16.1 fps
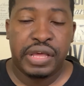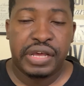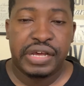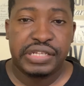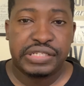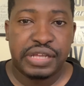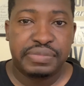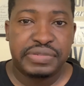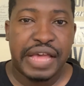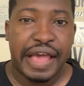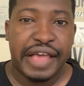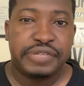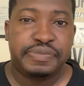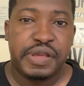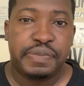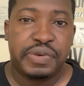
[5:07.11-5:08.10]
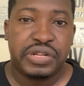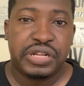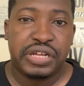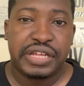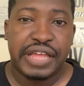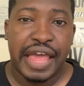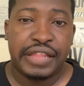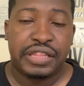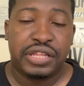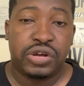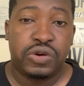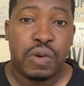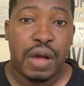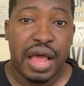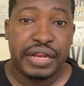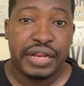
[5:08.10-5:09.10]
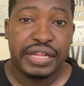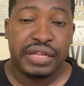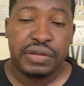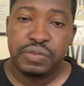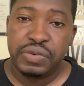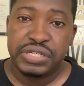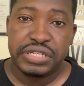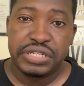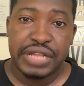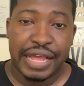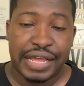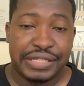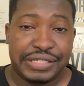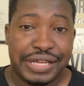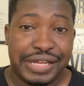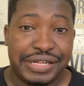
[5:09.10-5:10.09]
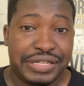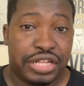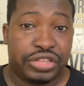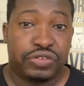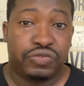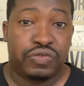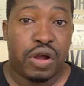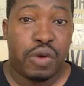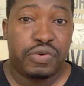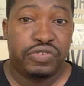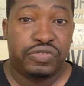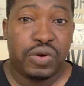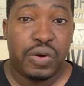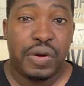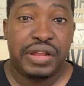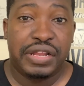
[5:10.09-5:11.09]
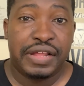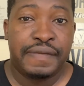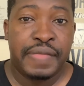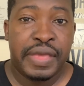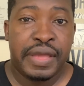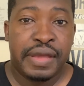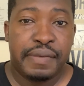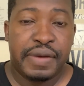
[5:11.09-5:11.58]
because sometimes people look at the quantity, which is, like I said, there's nothing wrong with growing it,